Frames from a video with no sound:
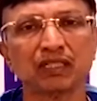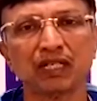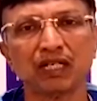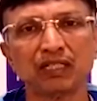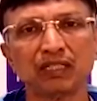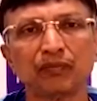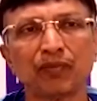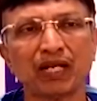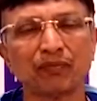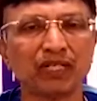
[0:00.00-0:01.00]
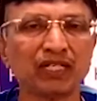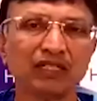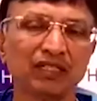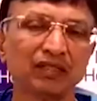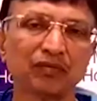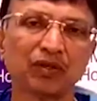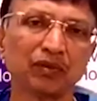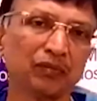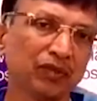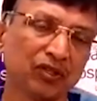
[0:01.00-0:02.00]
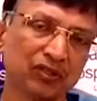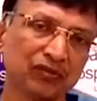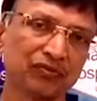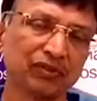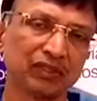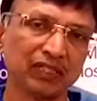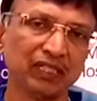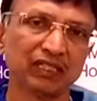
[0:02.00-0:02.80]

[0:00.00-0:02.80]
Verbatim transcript: and the man-made problem because of uh,